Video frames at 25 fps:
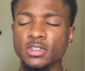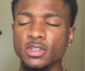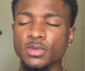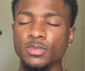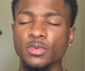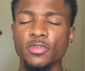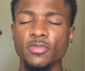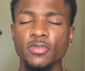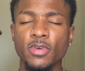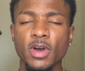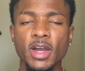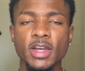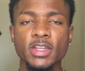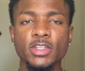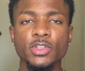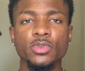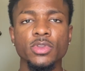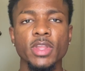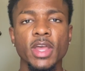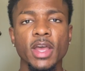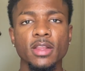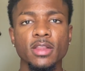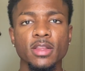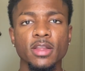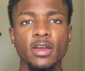to provide you
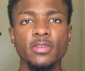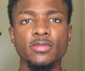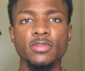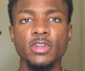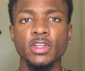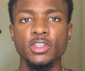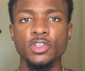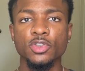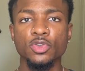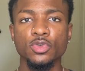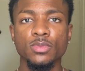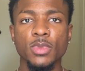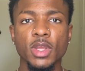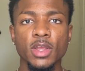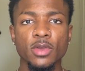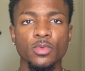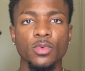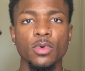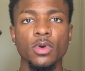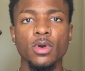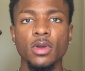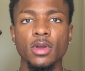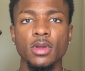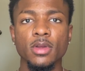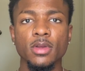that love that you may
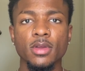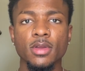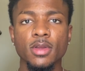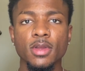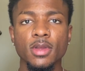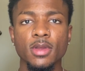want.